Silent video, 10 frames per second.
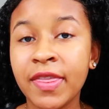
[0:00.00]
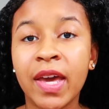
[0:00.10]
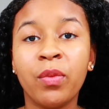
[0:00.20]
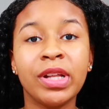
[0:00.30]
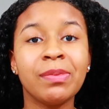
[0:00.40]
And
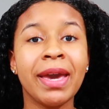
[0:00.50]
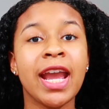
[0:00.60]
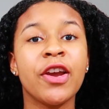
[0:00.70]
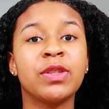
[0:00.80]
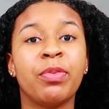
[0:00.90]
then once my
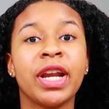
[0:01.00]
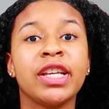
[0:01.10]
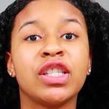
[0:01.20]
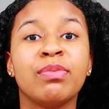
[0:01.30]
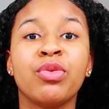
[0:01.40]
hair is
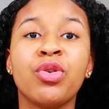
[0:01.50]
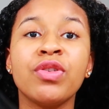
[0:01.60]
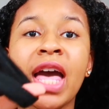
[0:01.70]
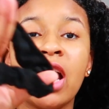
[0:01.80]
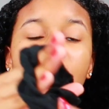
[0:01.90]
pretty
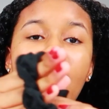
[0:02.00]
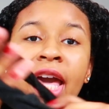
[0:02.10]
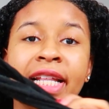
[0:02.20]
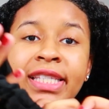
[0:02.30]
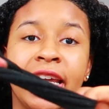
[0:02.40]
smooth, I'll go
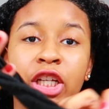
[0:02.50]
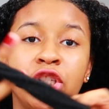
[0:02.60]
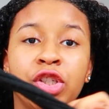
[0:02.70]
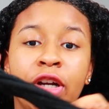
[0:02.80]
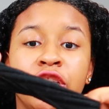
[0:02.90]
ahead and take a
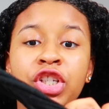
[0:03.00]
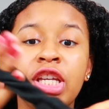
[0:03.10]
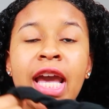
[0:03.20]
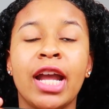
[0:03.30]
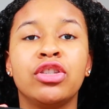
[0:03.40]

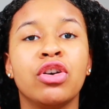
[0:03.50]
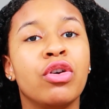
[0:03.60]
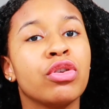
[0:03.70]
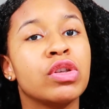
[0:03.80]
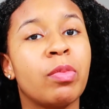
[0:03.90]
scrunchie. I
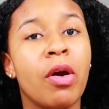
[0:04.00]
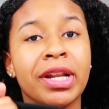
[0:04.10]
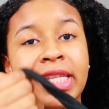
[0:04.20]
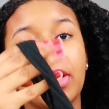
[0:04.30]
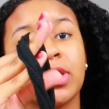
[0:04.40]
don't use
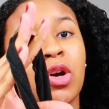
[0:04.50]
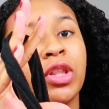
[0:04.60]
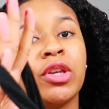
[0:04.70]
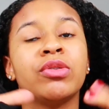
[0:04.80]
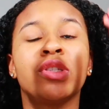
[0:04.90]
ponytails, I
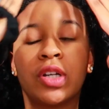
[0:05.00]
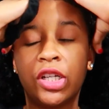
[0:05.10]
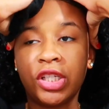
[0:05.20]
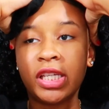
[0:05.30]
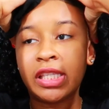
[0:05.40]
only use
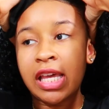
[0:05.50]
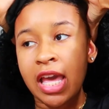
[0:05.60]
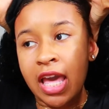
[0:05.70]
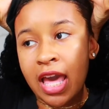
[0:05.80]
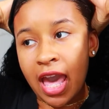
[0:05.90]
scrunchies.
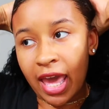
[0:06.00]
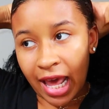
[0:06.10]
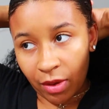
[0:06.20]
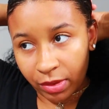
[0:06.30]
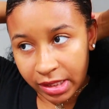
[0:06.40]
And
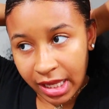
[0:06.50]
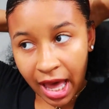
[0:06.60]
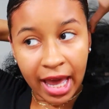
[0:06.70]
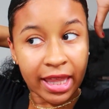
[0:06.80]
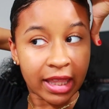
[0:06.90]
I will
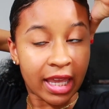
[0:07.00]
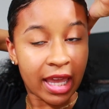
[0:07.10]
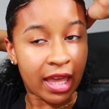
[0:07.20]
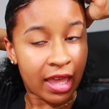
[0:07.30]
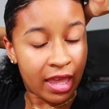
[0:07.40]

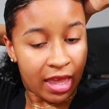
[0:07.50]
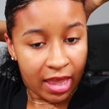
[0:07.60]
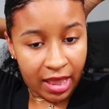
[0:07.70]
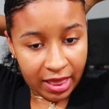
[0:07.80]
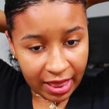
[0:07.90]
tightly
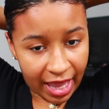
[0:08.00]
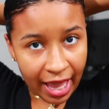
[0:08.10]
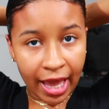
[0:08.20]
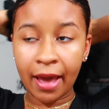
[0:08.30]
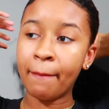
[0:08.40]

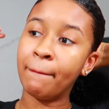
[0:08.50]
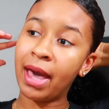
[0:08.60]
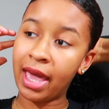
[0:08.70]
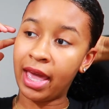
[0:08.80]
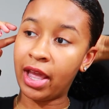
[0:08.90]
lay
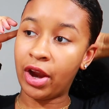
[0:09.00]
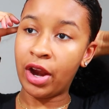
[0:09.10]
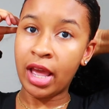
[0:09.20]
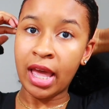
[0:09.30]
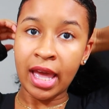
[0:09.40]
my
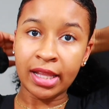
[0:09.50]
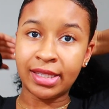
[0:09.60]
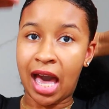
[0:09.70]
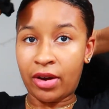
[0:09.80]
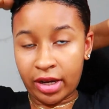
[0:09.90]
hair
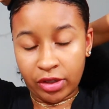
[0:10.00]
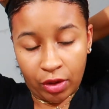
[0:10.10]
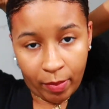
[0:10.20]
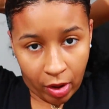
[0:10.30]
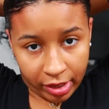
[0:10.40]
down
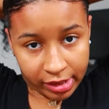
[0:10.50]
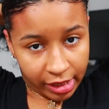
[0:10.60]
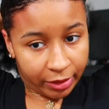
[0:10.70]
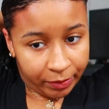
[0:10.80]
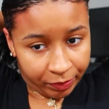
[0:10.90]
into a
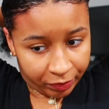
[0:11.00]
ponytail,